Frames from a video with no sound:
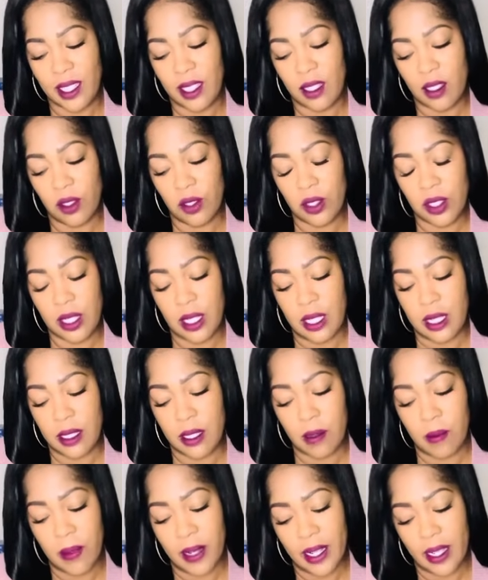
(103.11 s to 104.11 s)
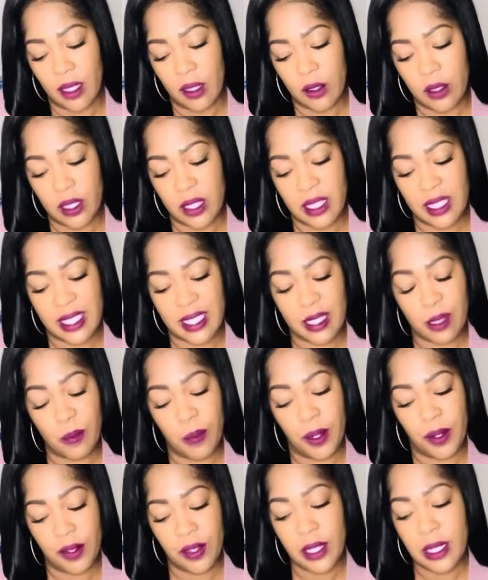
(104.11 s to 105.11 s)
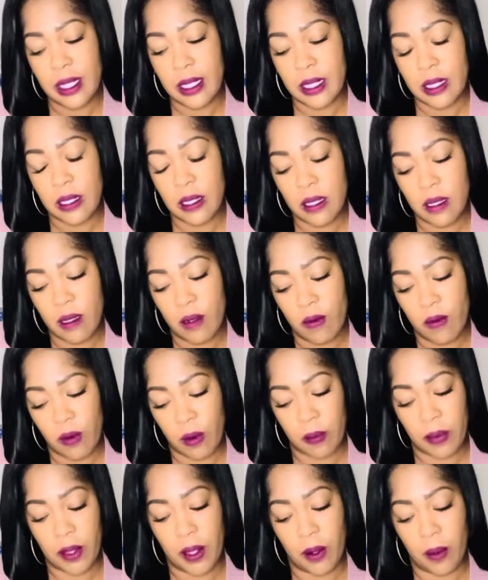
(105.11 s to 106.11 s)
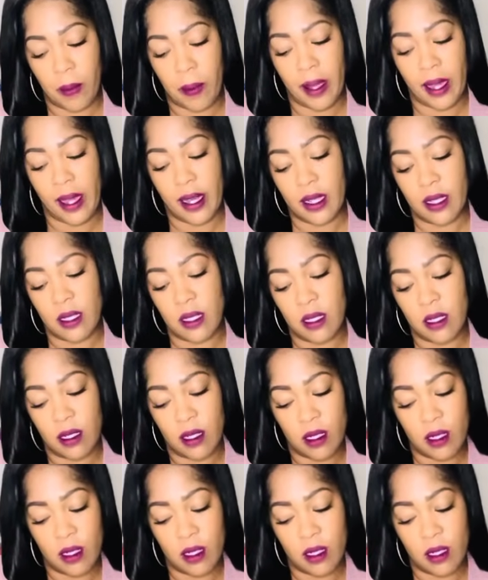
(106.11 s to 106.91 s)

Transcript: didn't understand somebody else's experience from their past.